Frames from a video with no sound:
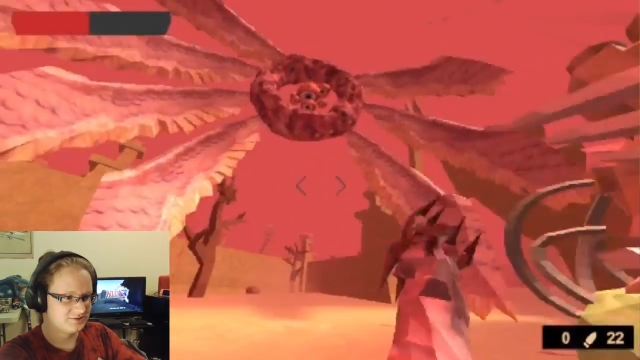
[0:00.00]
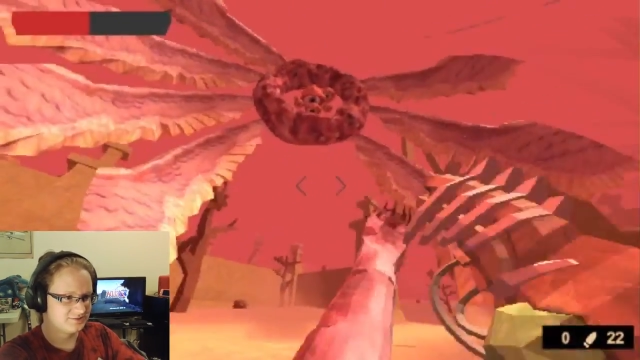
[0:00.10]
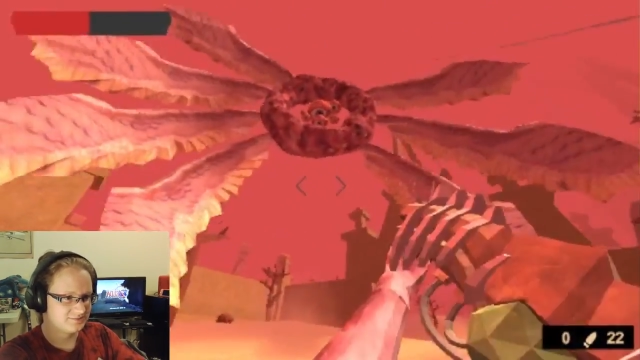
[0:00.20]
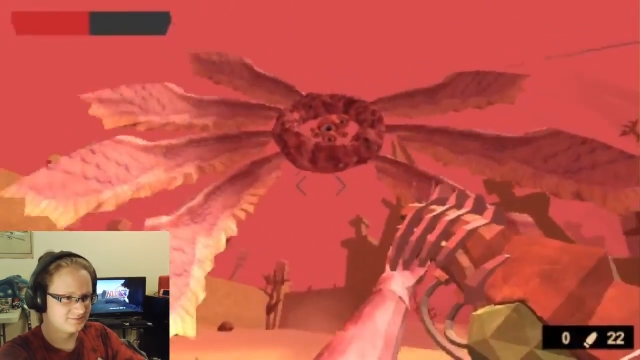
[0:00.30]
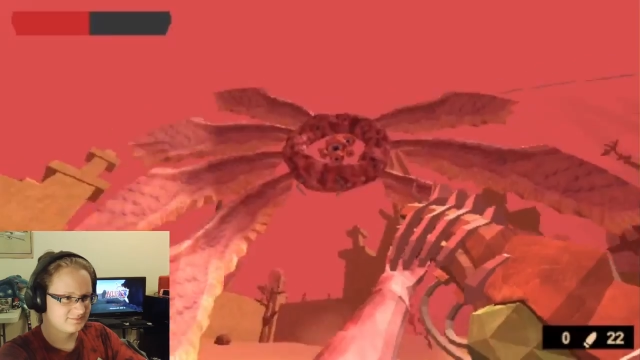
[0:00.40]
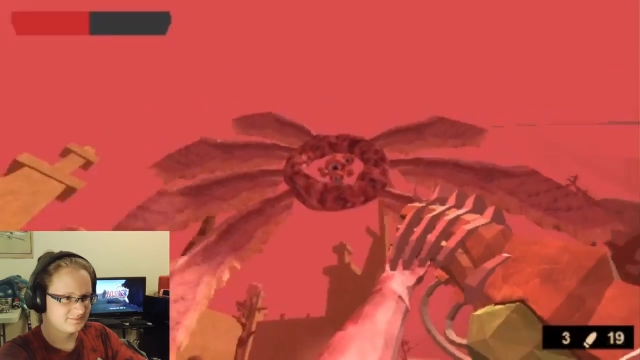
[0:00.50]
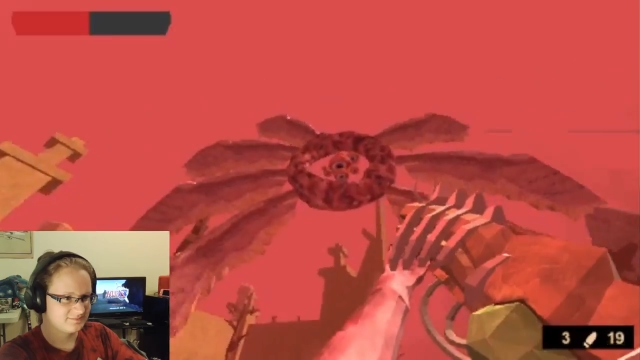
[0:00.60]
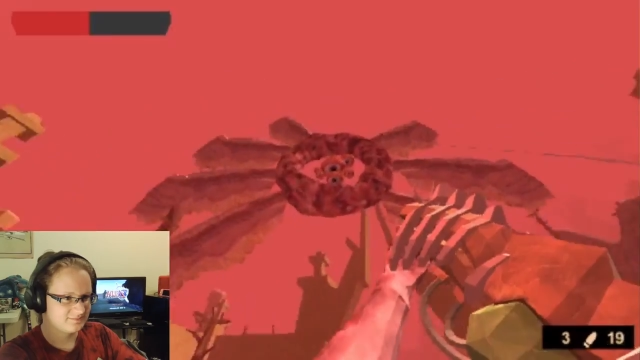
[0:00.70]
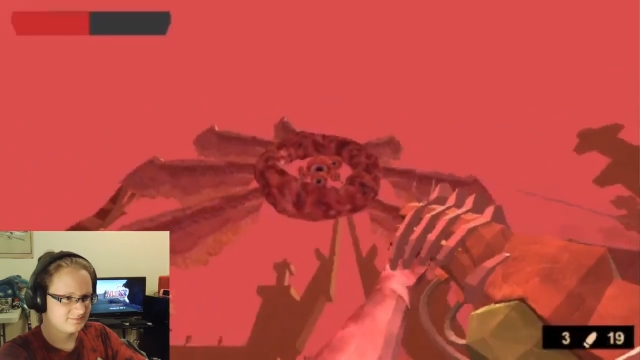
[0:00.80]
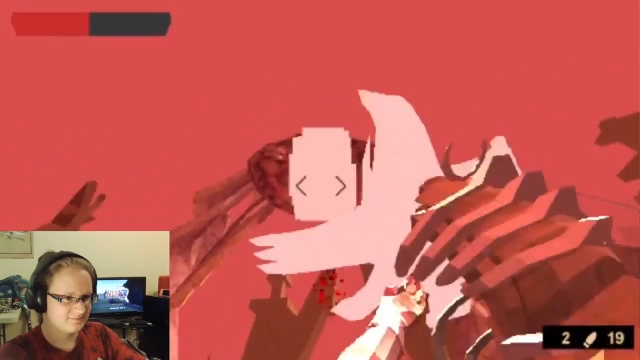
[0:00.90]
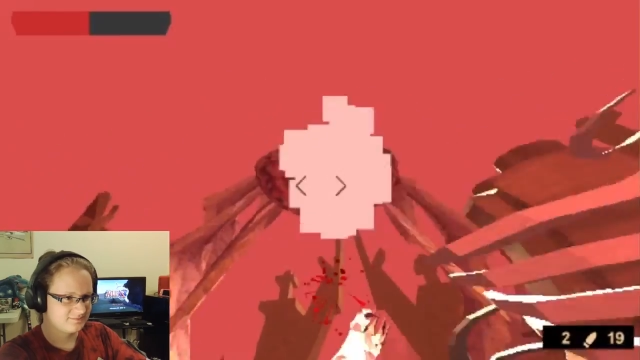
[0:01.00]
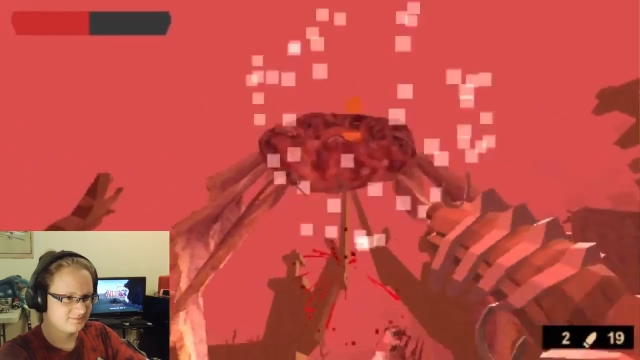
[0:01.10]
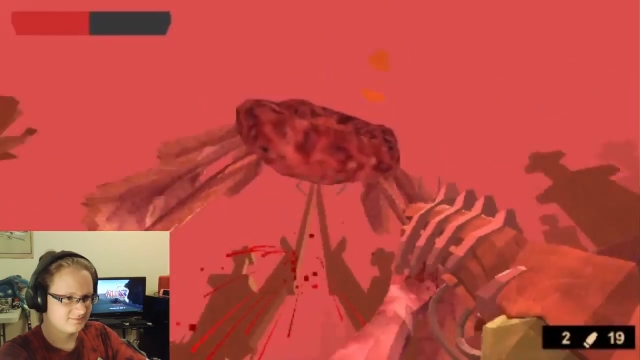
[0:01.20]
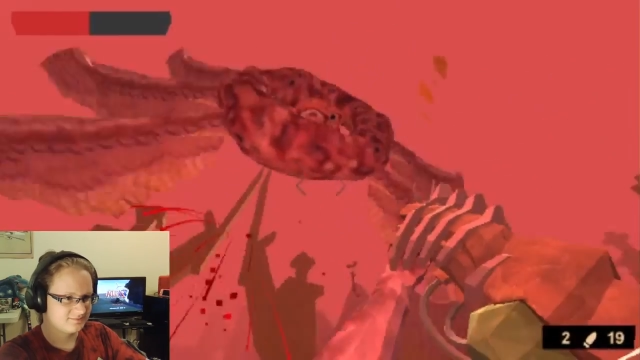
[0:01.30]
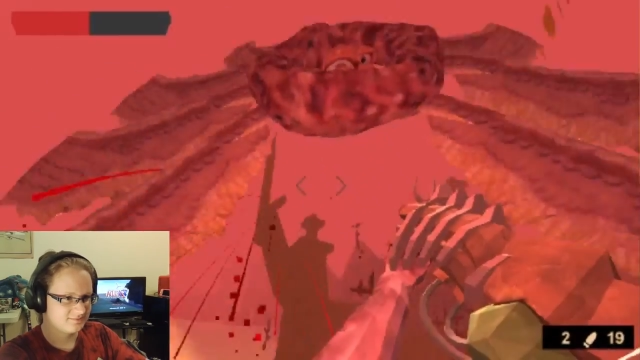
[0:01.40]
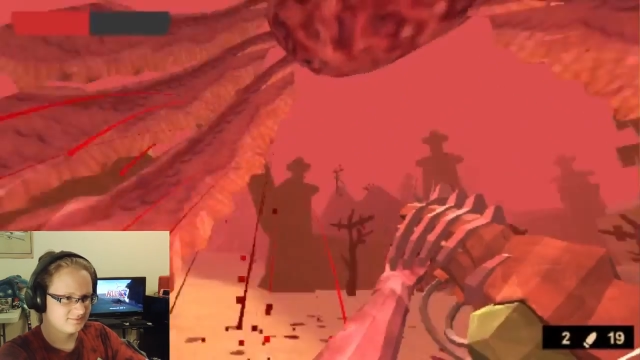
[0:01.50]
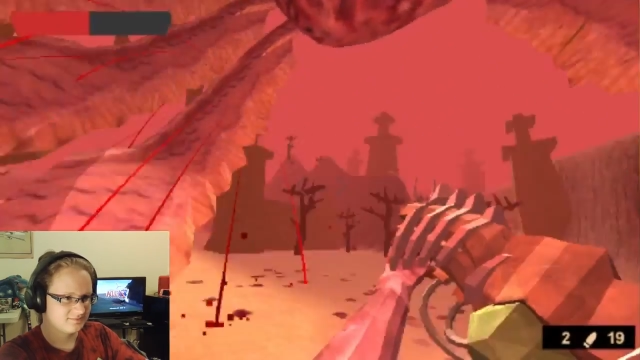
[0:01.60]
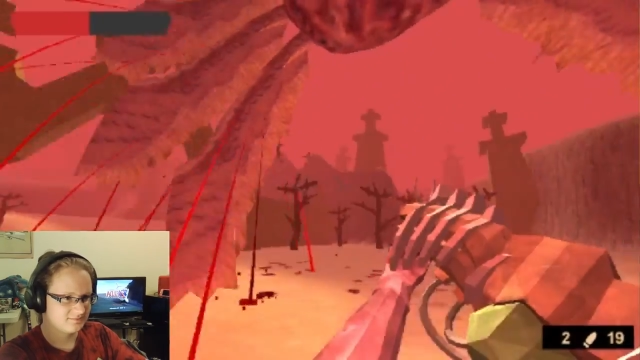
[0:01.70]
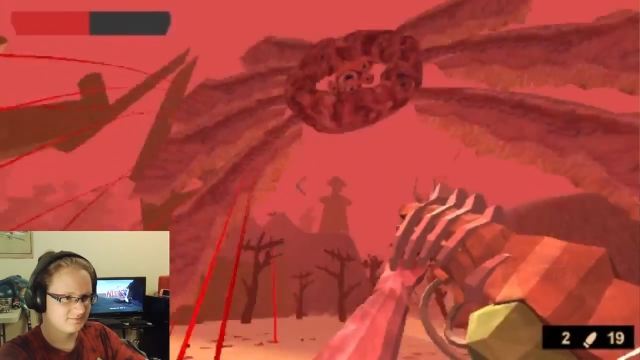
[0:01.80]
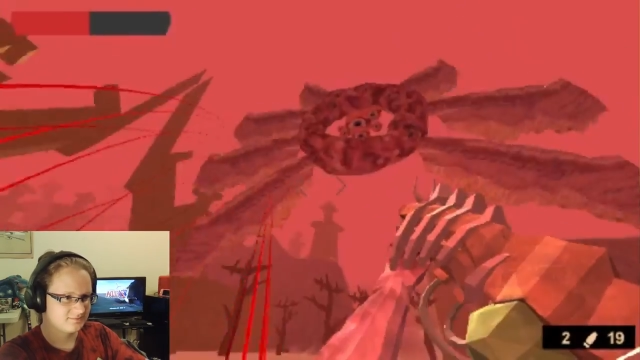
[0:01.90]

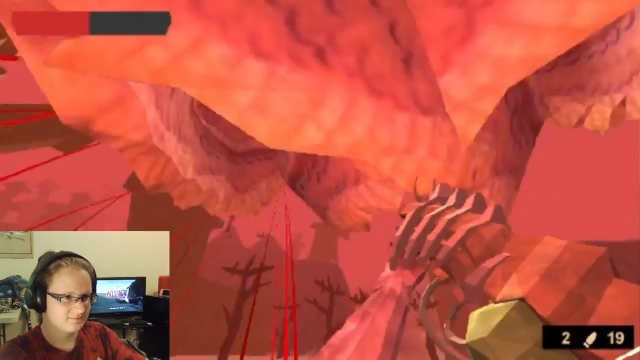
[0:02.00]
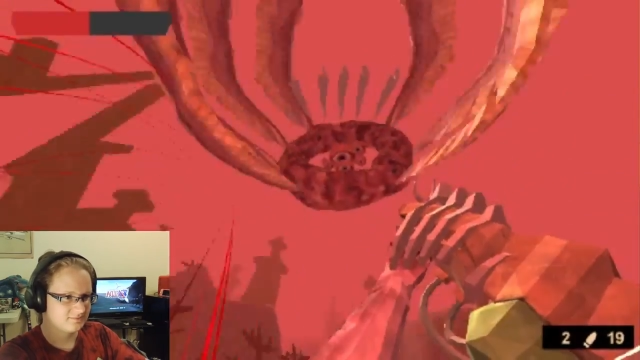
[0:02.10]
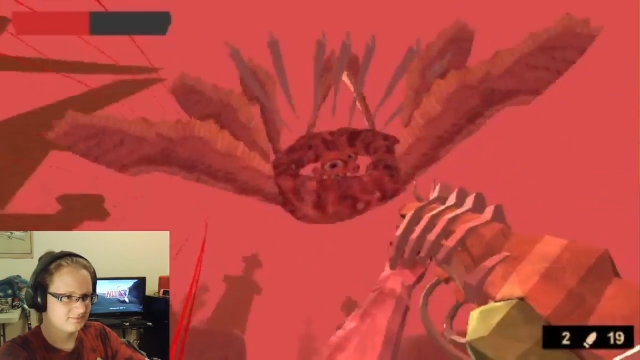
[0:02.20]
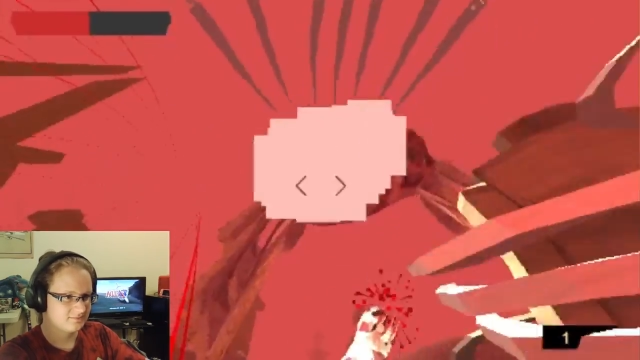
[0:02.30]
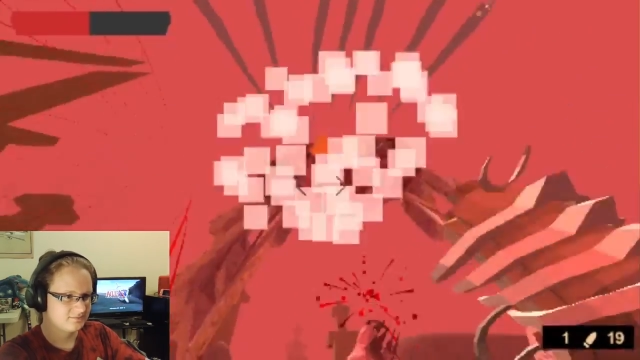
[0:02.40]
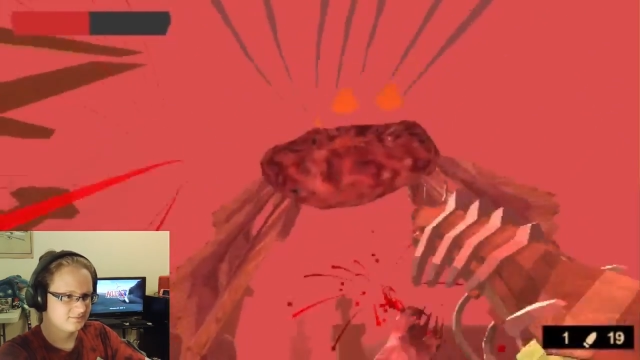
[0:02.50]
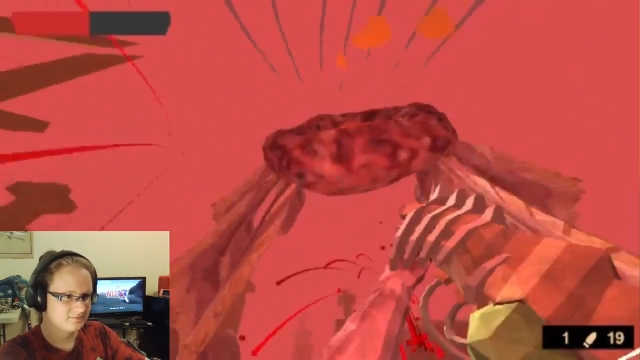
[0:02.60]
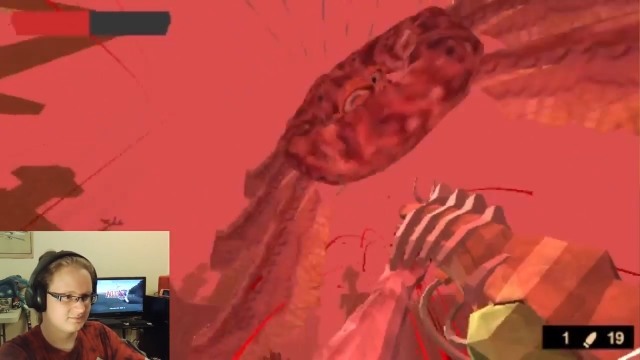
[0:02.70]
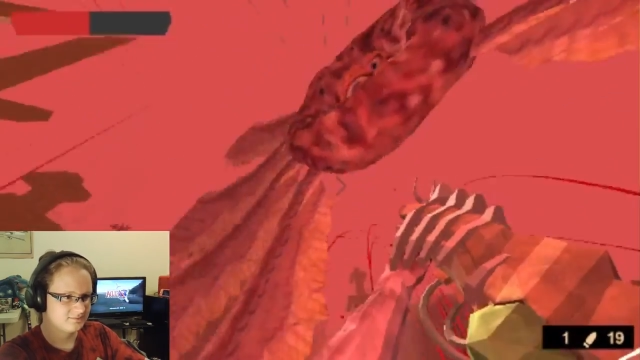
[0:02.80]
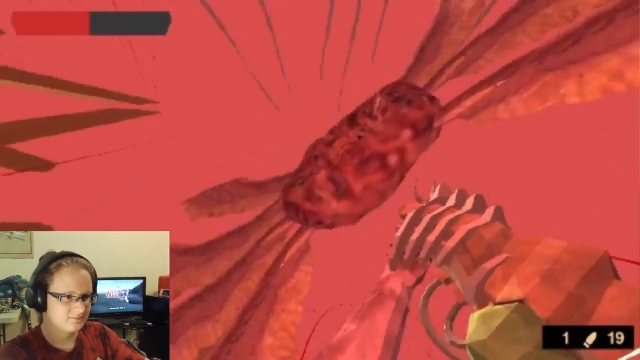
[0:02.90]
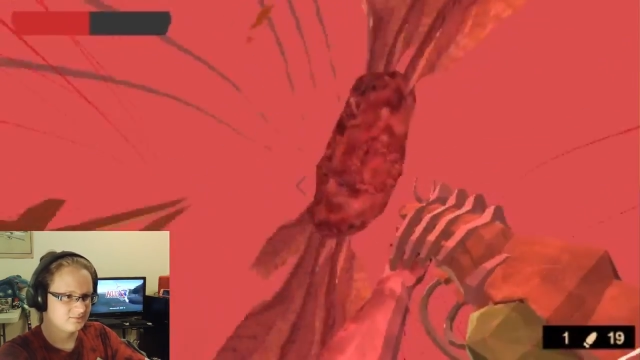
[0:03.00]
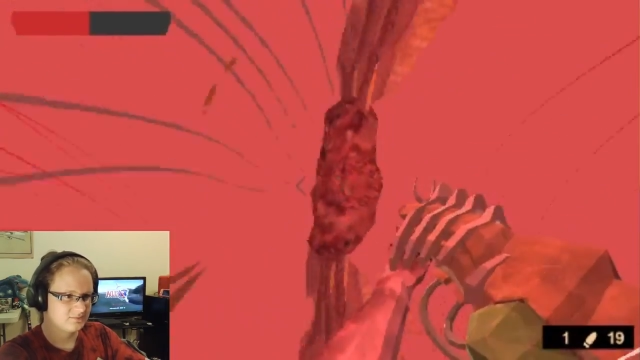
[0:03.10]
(no one is talking)